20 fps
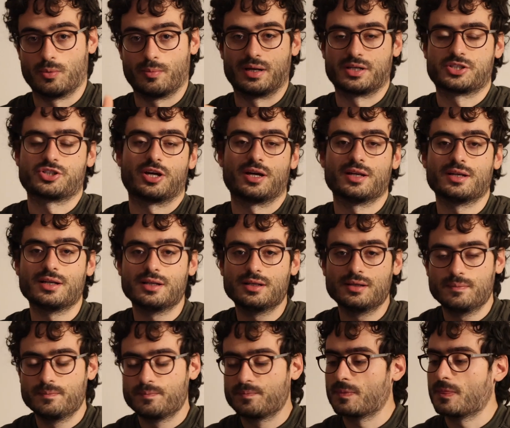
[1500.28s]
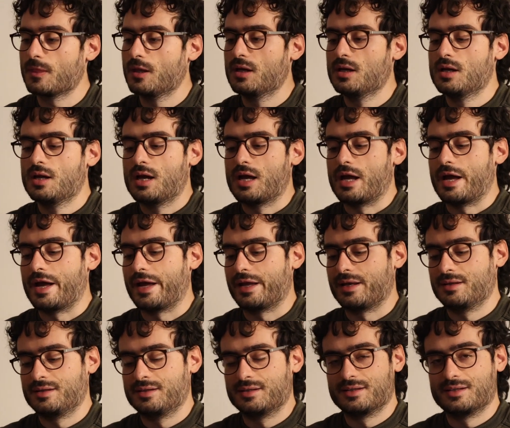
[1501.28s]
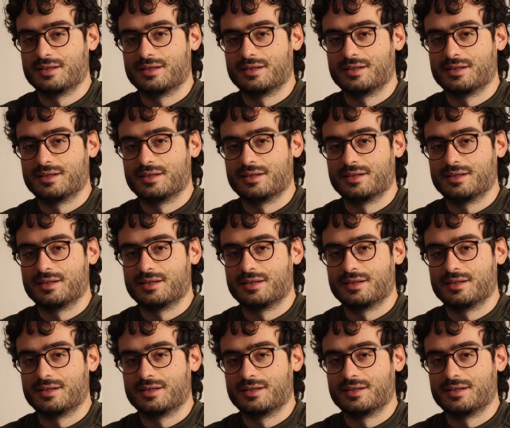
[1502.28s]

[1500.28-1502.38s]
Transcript: my channel. And